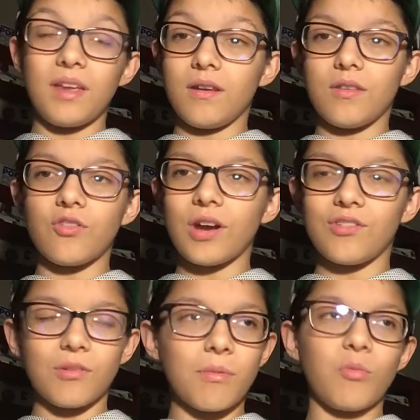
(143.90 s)
Trey
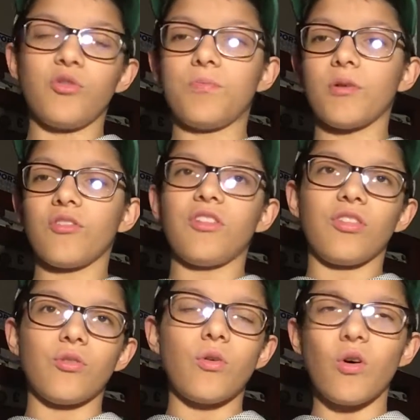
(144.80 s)
Sermon was bursting
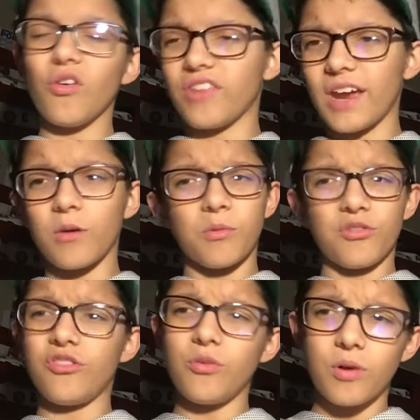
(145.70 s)
through holes, had
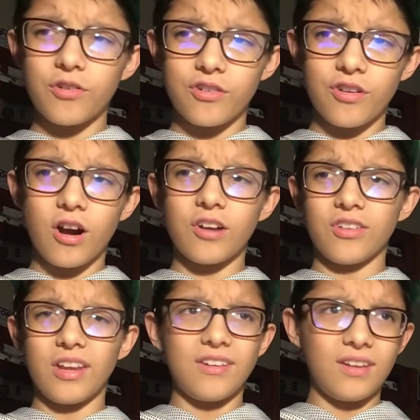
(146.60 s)
almost 200 yards
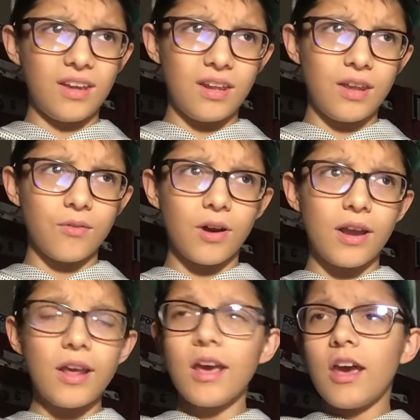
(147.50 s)
in a TD
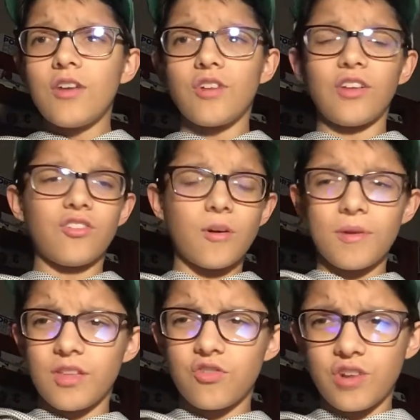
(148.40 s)
run. Trey
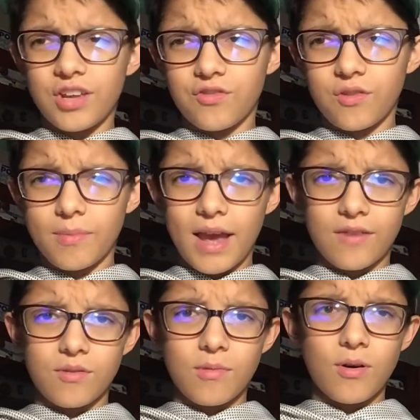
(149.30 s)
Sermon, the transfer
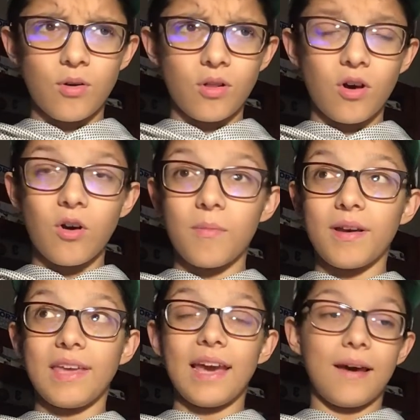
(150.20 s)
back from
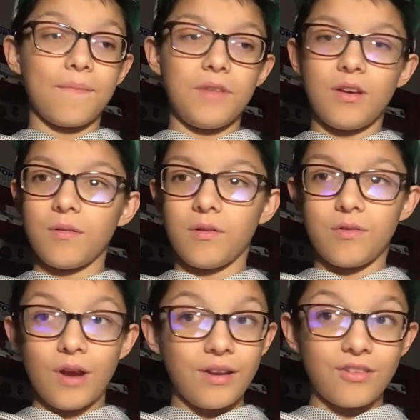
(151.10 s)
Oklahoma,
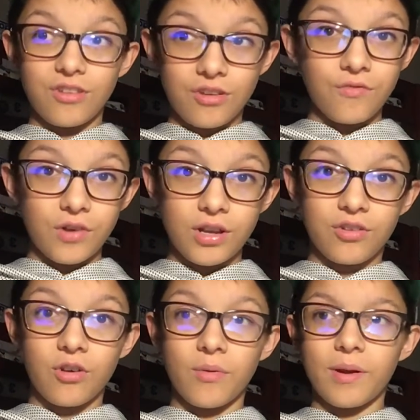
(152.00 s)
great decision for his
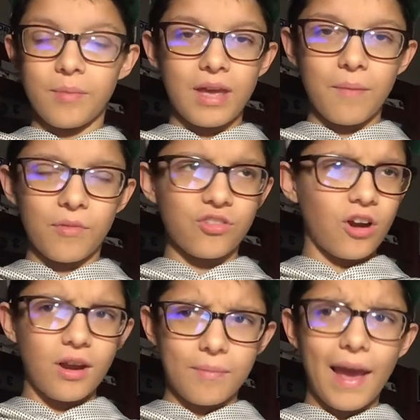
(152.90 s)
career, became the
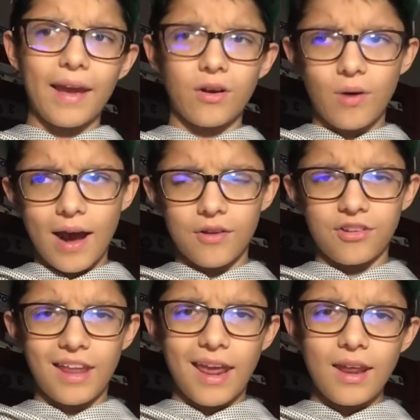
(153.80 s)
starting back at Ohio
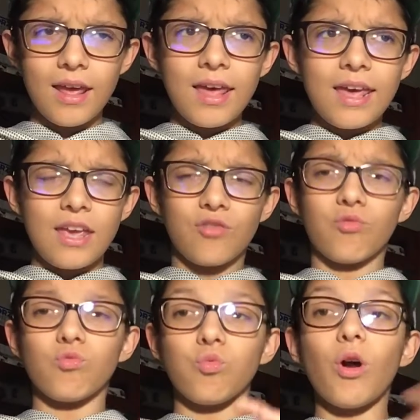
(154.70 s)
State. He's
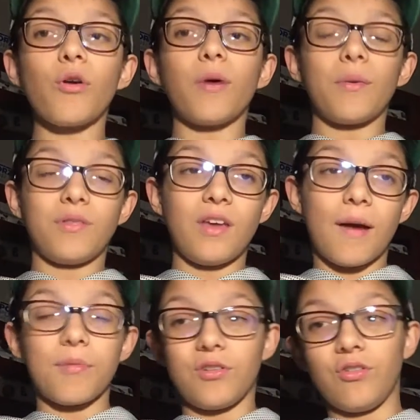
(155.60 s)
run away with the
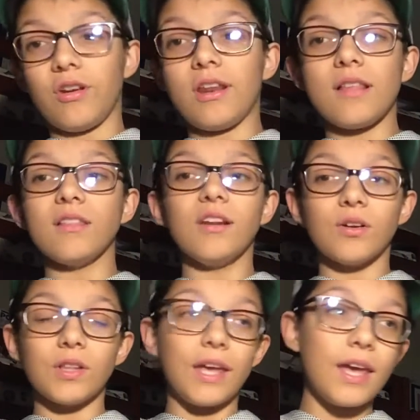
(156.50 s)
opportunity,
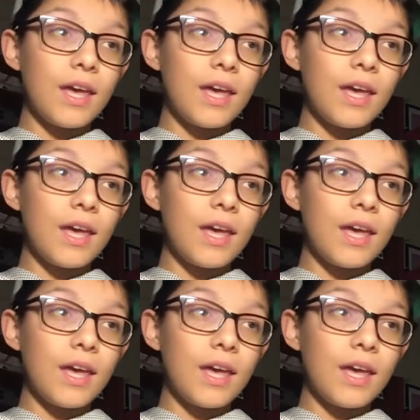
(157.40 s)
literally.